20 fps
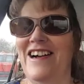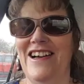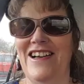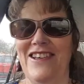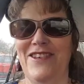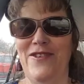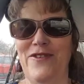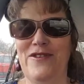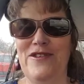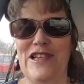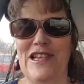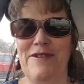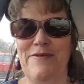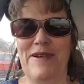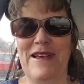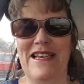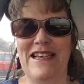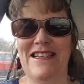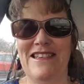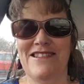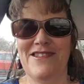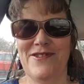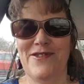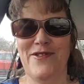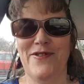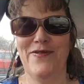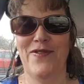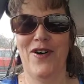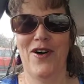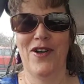Usually we sort
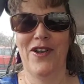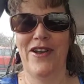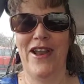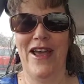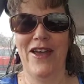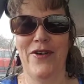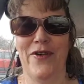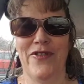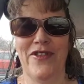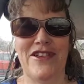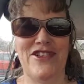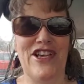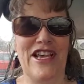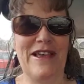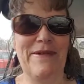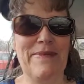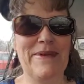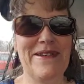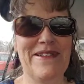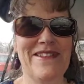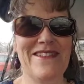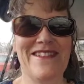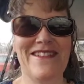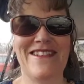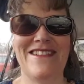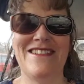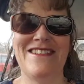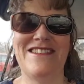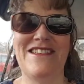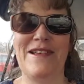of holiday on the cheap
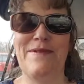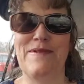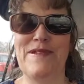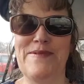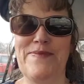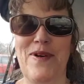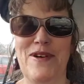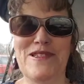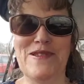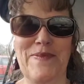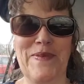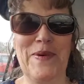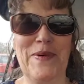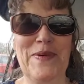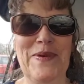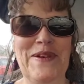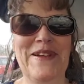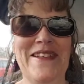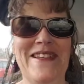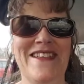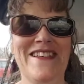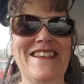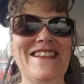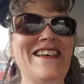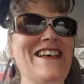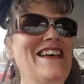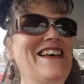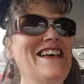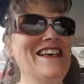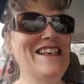as possible.
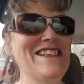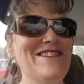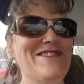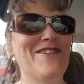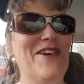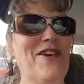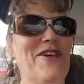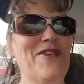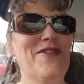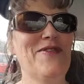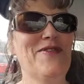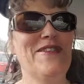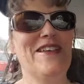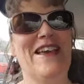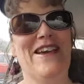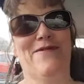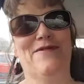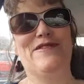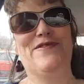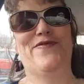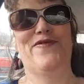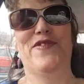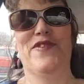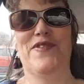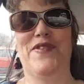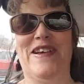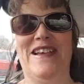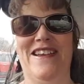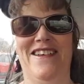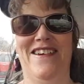So yeah, it was
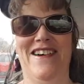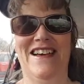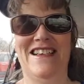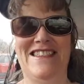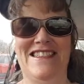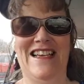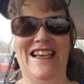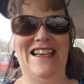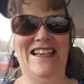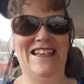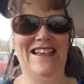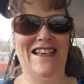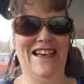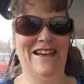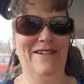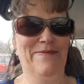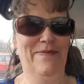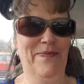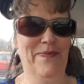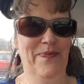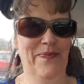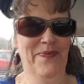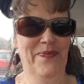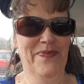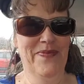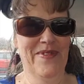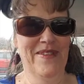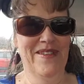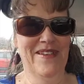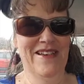very nice, and
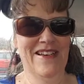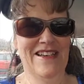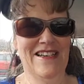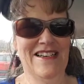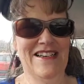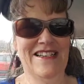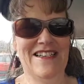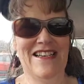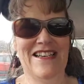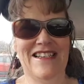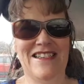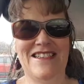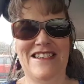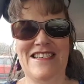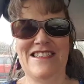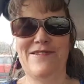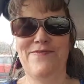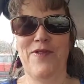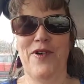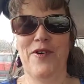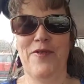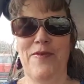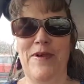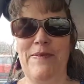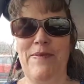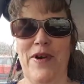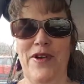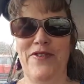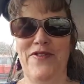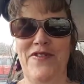just what we
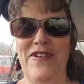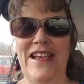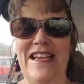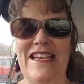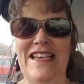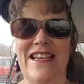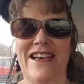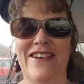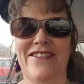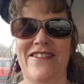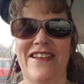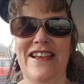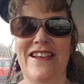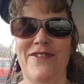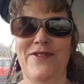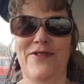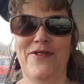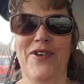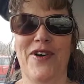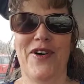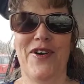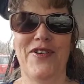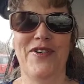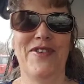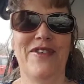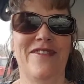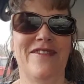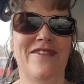both needed, I think, although